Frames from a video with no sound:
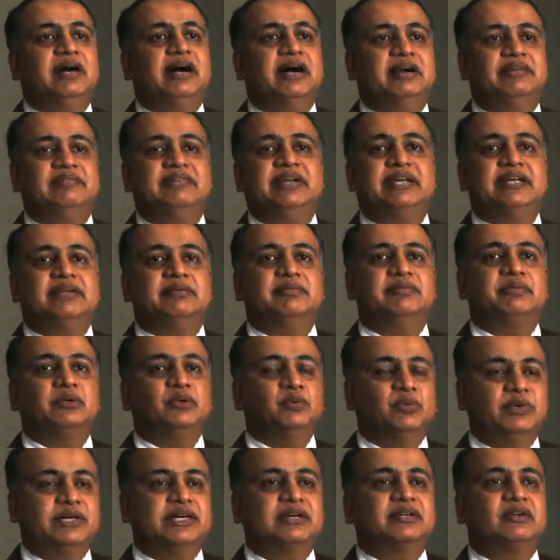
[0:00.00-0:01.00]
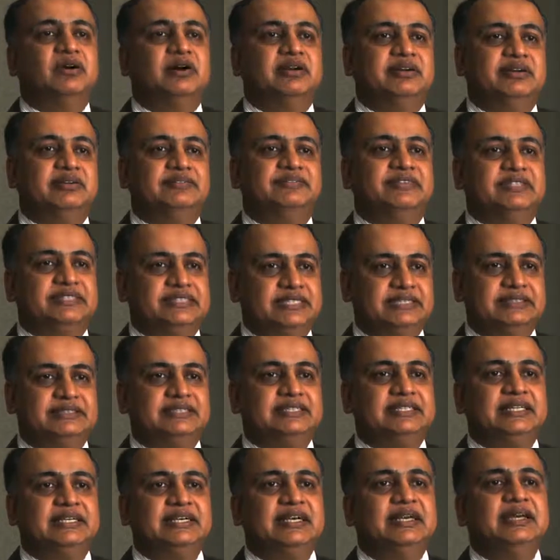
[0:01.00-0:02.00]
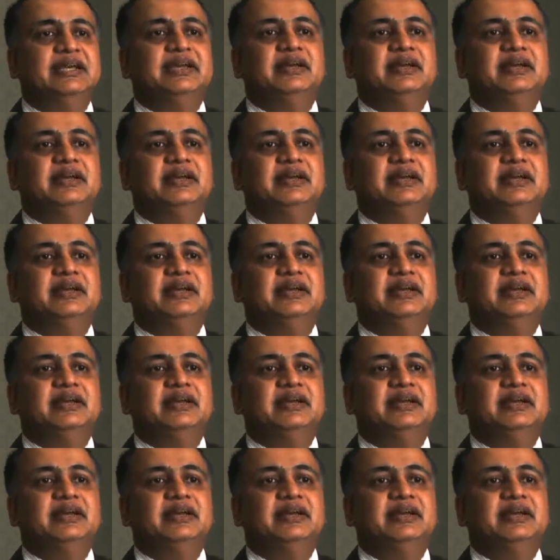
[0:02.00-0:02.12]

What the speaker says: are work on efficiency,